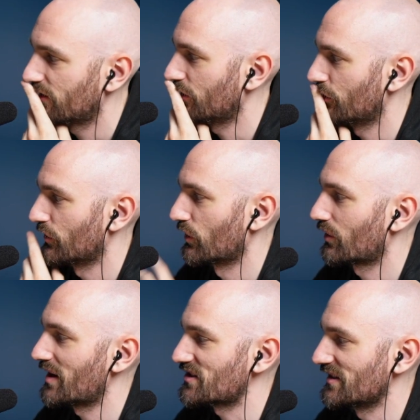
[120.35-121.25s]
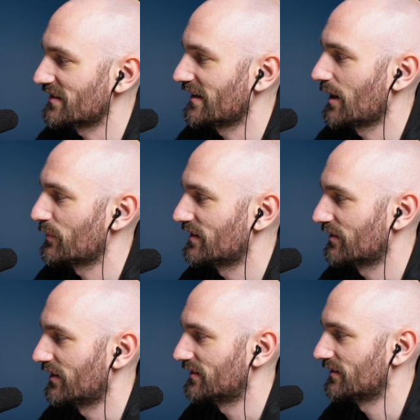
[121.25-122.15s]
So, so, the question is,
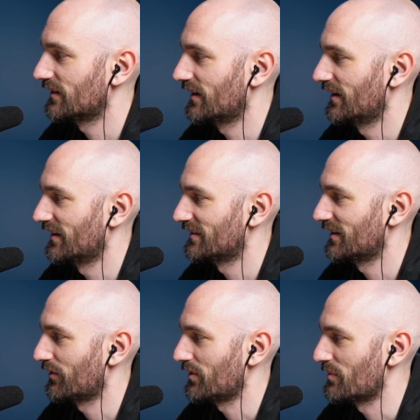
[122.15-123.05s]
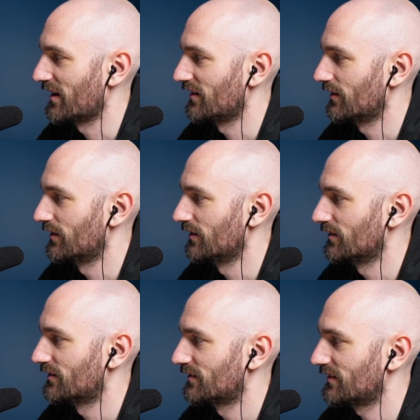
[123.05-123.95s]
updates on the uh, tier three miner
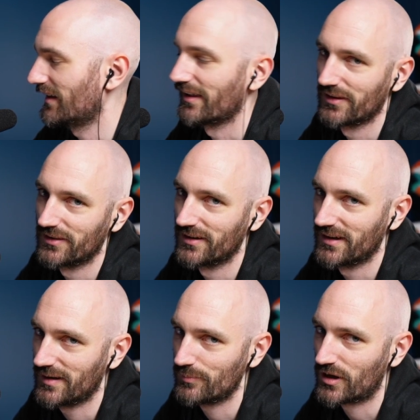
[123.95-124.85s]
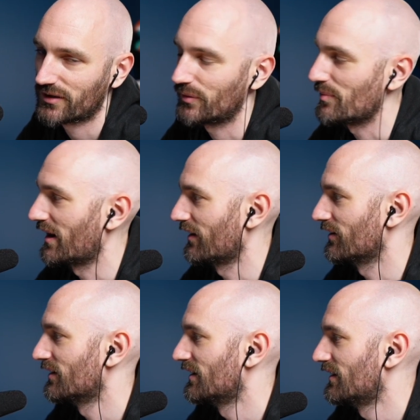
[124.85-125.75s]
or yeah, the the Mark three
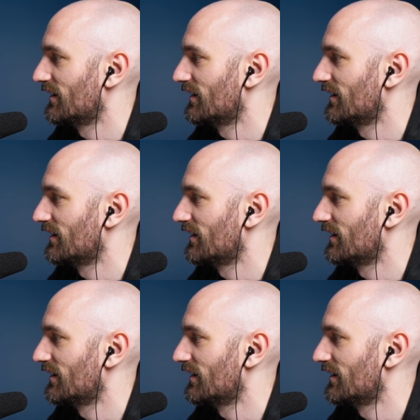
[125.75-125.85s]
miner?